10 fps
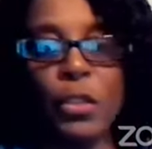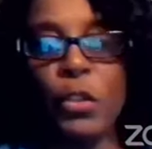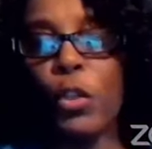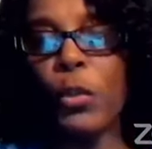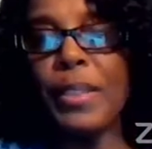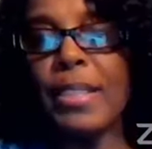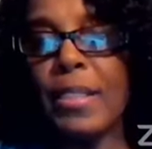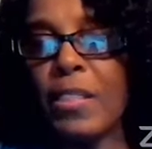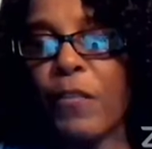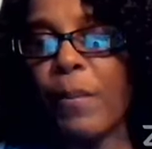your
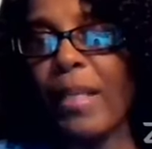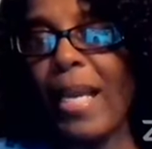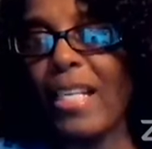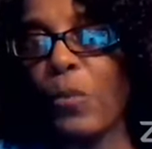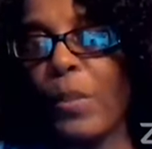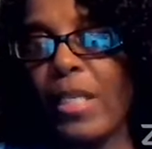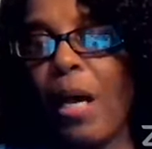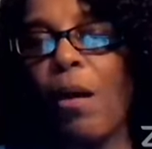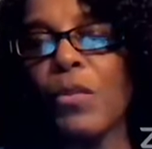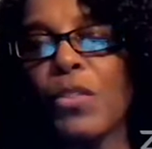quizzes from last week
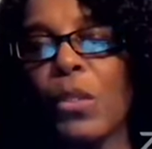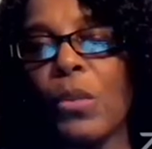also,